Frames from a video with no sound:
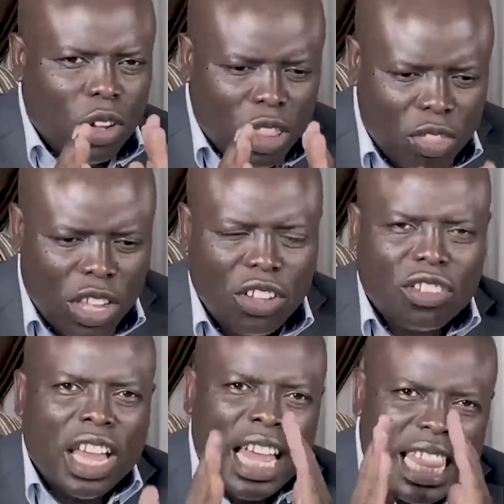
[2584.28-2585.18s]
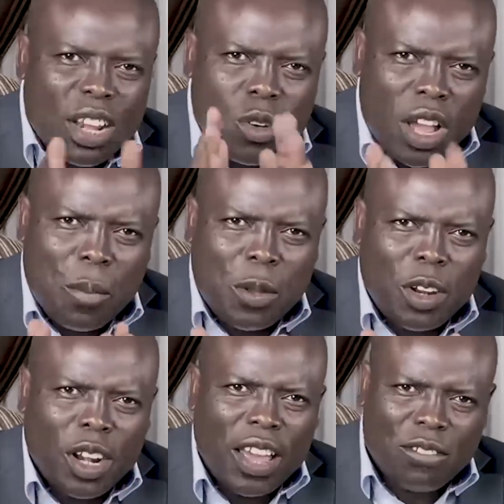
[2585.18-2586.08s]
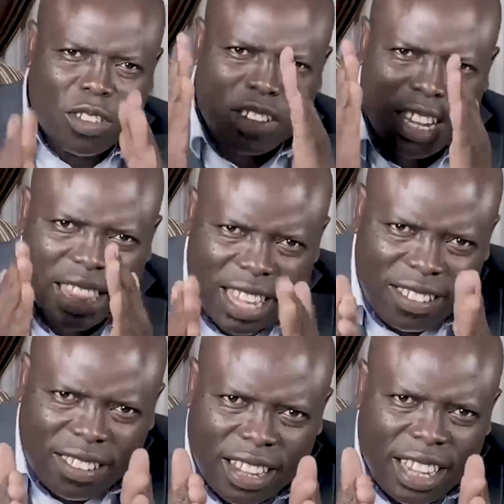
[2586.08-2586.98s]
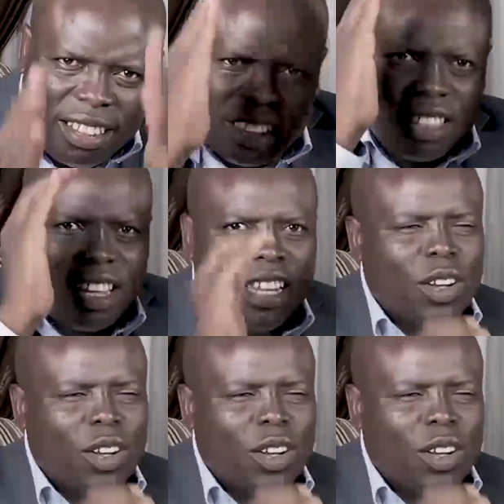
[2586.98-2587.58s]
on things that will help you in your life, to say, this is the thing